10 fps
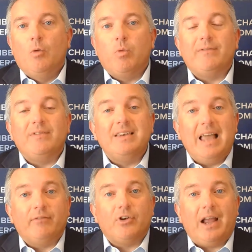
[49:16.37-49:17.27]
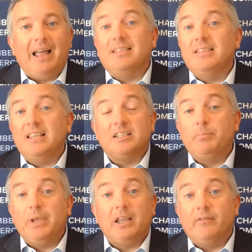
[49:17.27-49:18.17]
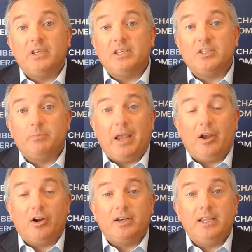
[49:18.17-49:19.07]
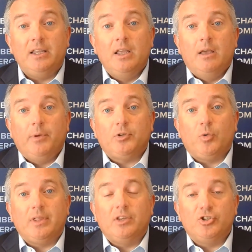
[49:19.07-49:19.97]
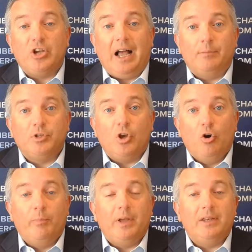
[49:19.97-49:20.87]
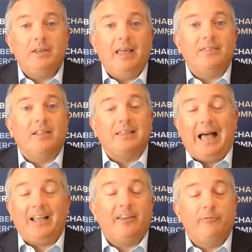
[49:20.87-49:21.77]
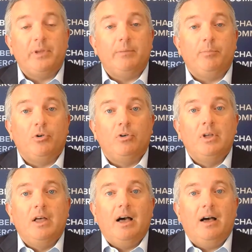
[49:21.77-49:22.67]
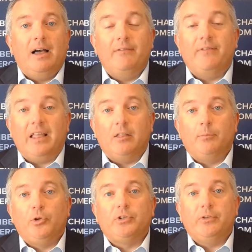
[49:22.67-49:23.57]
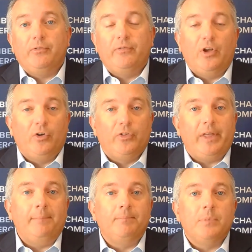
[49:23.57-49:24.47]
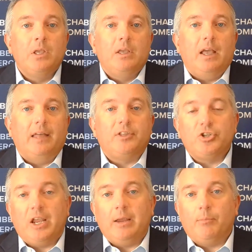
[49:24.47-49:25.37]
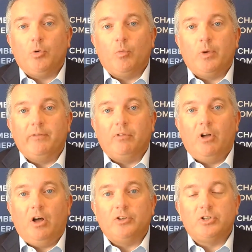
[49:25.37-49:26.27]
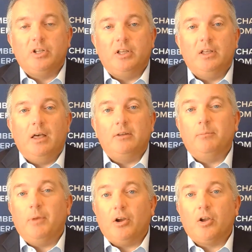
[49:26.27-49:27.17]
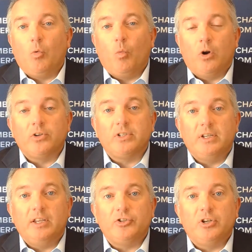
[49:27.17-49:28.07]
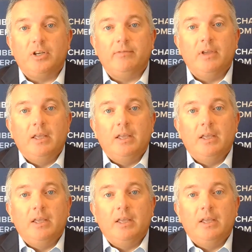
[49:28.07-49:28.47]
We've never had this big of a disparity between the jobs open and the lack of people Uh, available to fill them. At the Chamber, we've launched a, an America Works initiative,